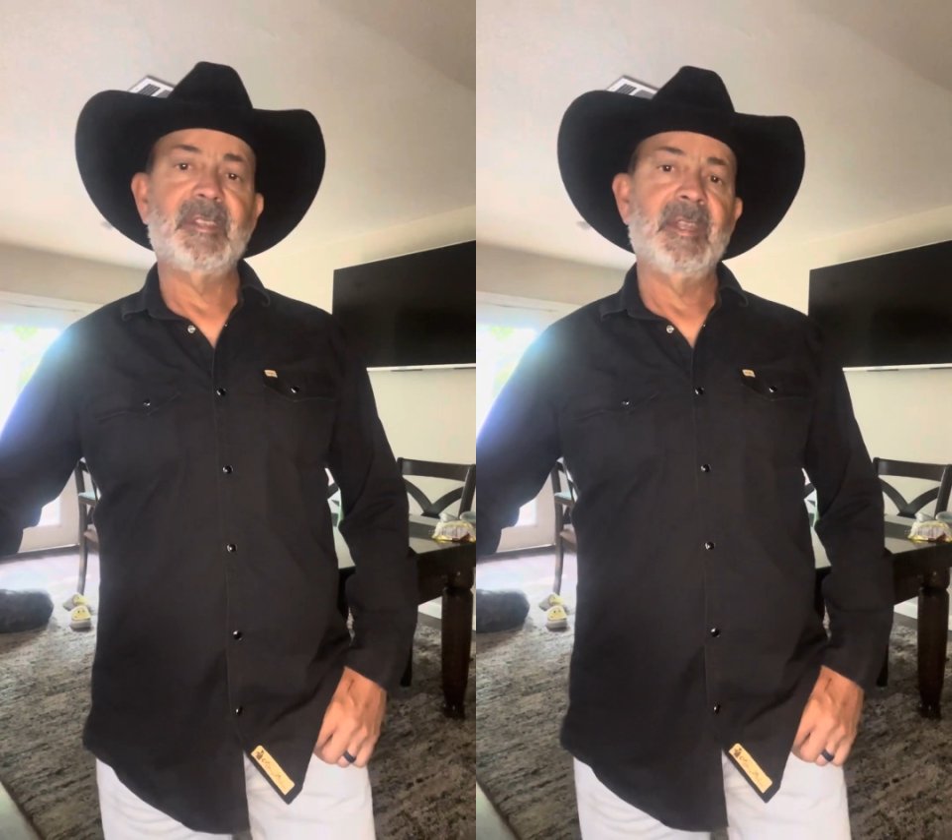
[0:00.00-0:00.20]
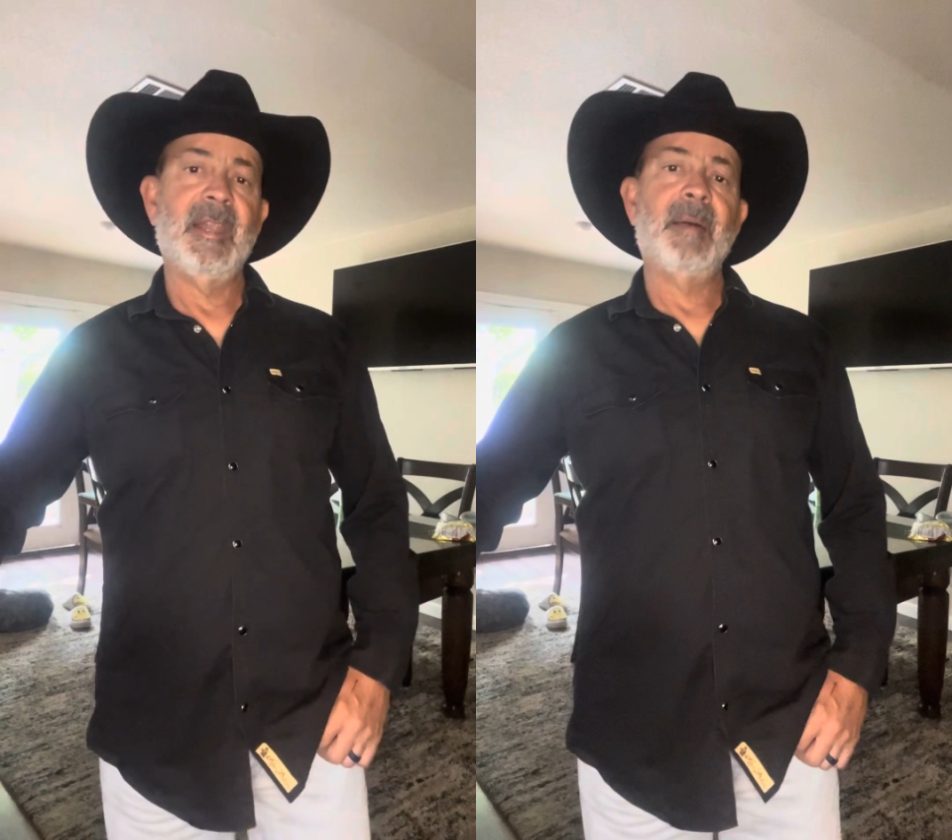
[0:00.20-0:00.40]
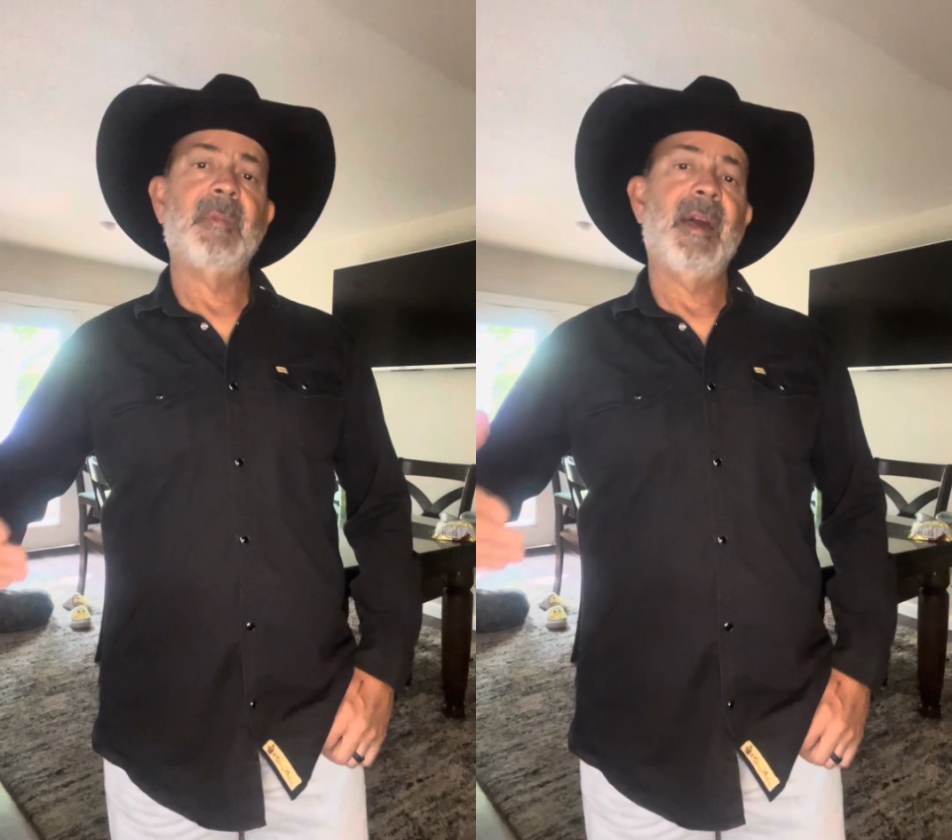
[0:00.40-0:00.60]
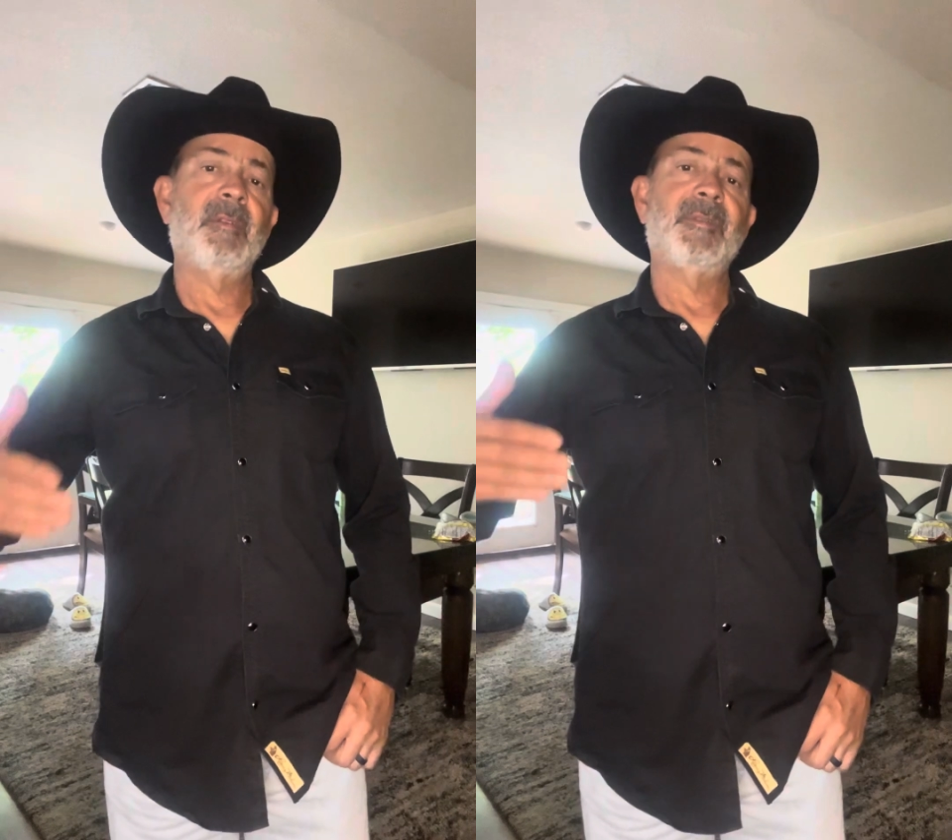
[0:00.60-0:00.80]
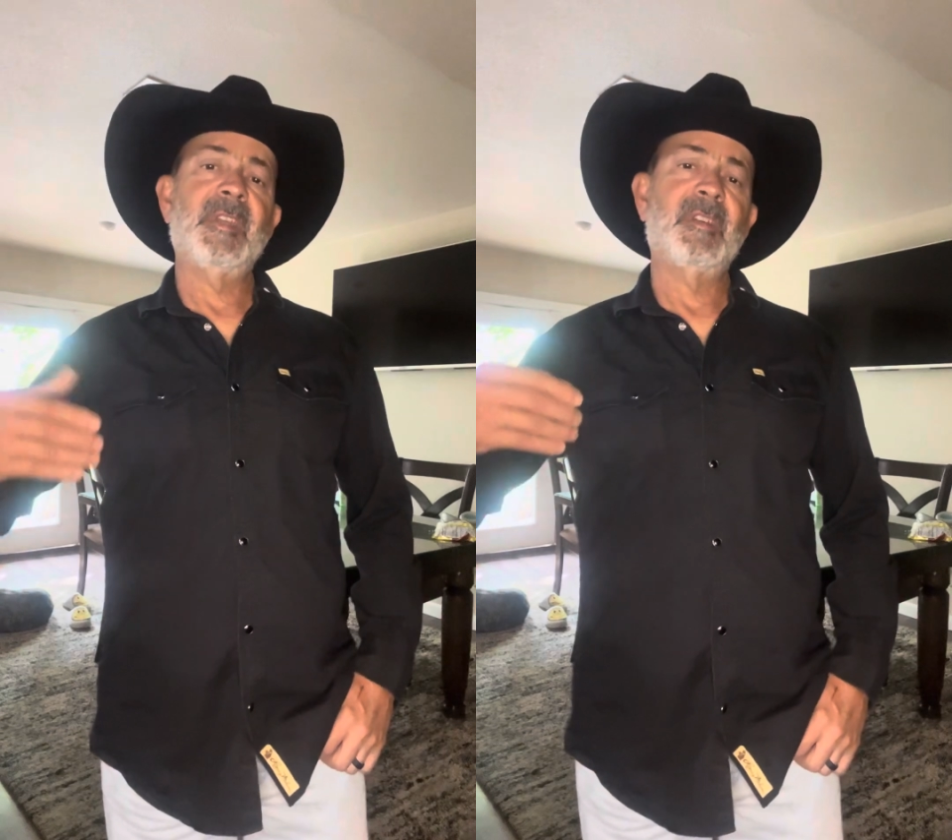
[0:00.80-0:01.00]
that I
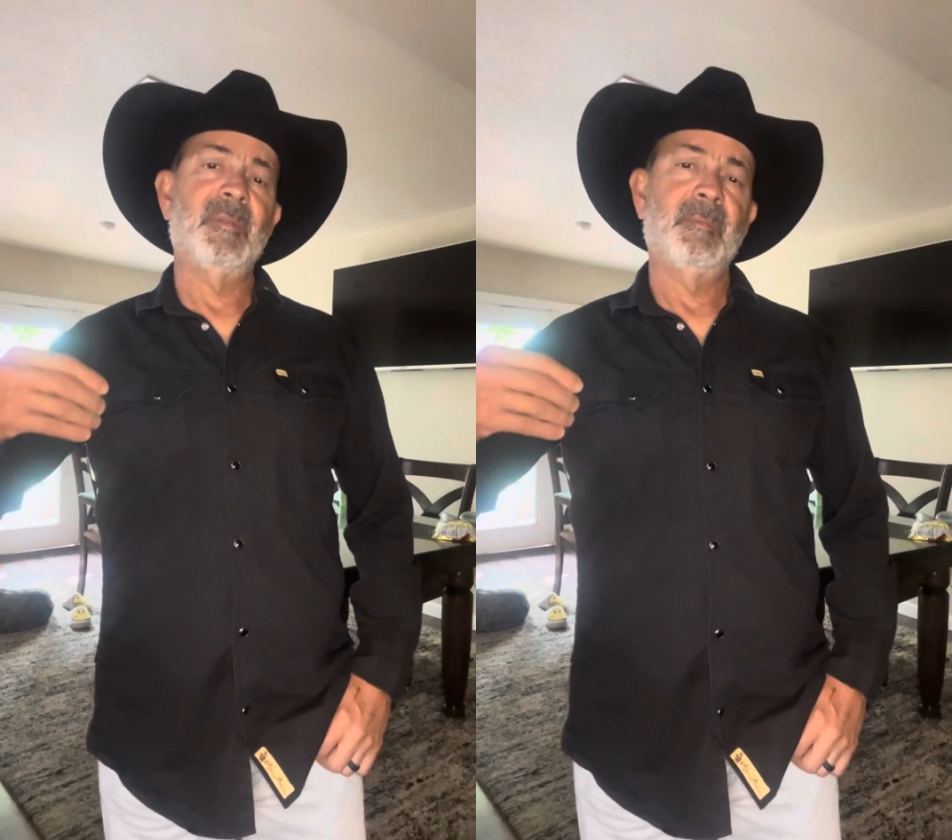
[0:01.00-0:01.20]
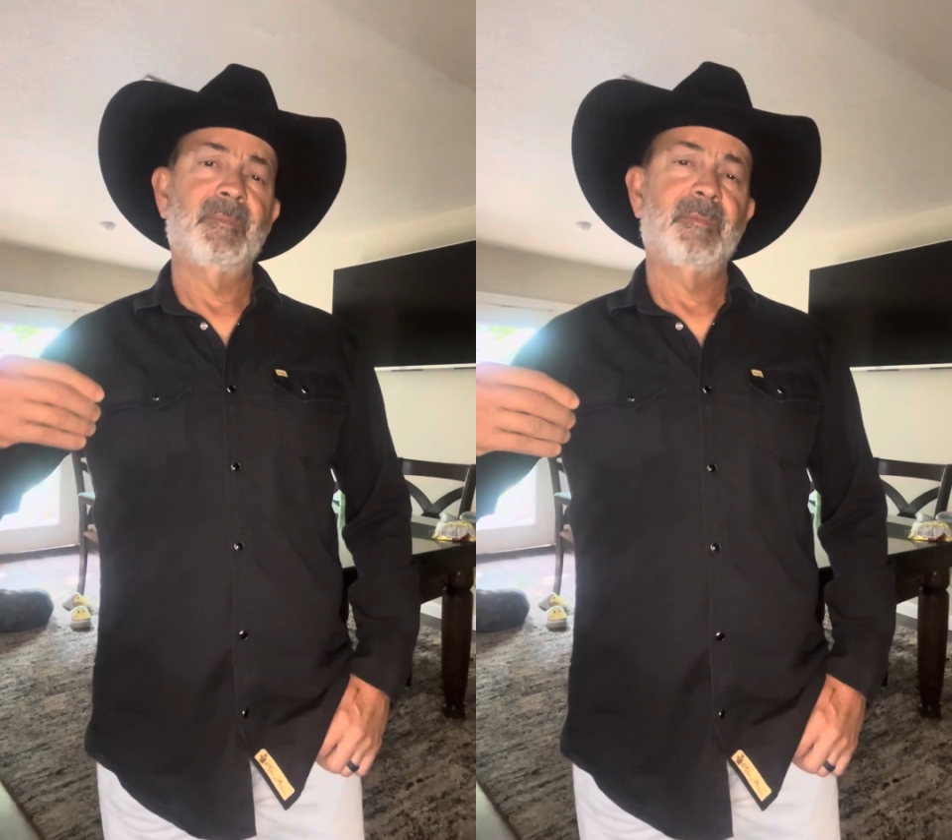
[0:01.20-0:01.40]
don't think I'm